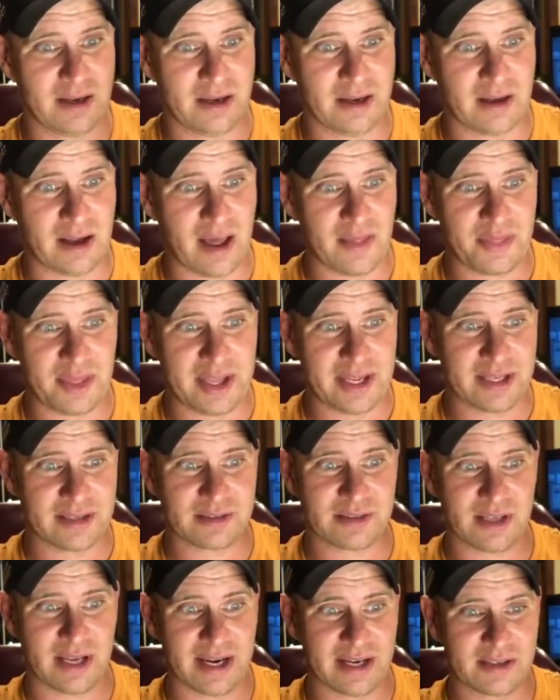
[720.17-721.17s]
I think
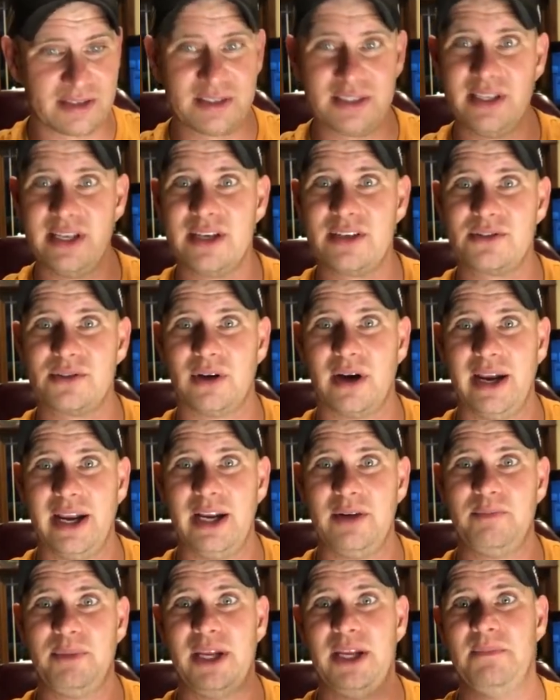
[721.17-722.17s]
it's like 6 or
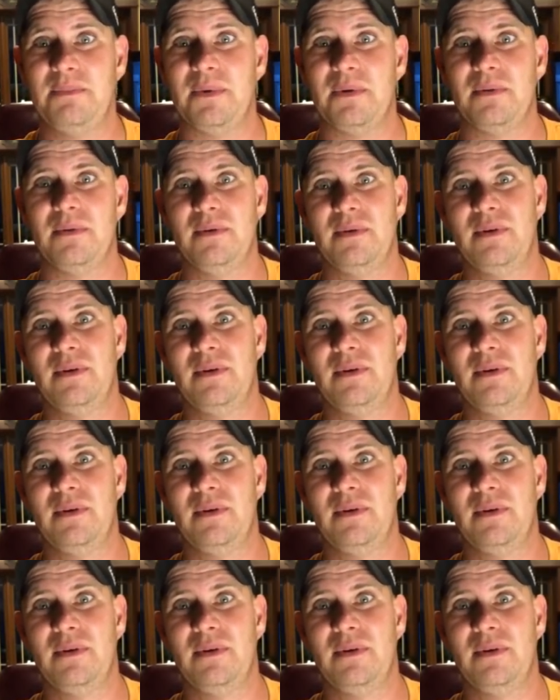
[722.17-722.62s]
8 people.